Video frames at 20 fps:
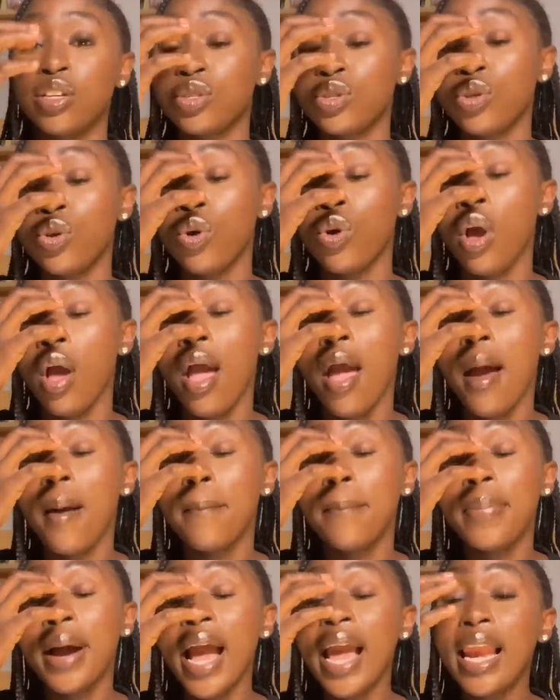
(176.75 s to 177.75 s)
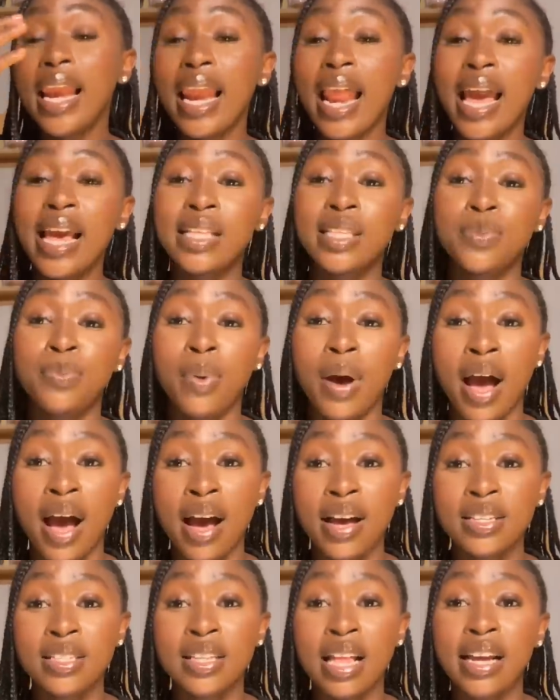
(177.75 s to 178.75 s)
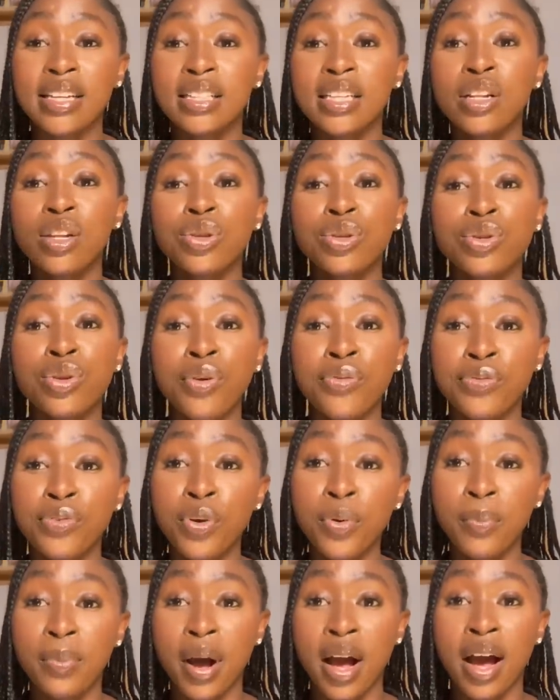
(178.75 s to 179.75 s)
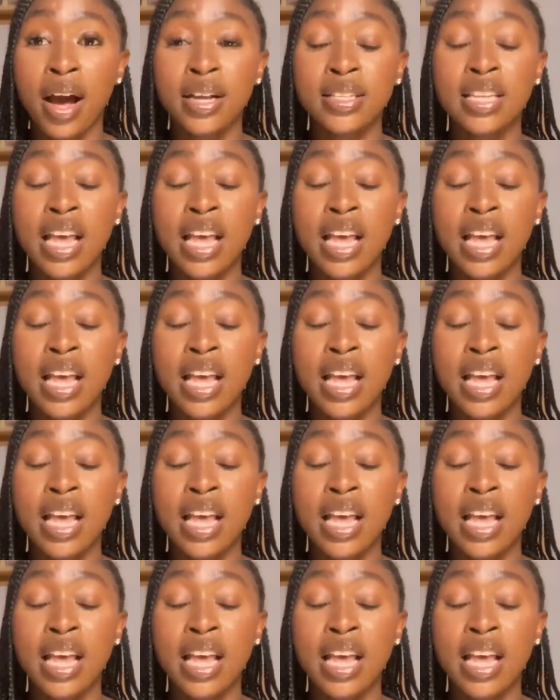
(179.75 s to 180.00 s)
So buy light bags, like the duffel bags.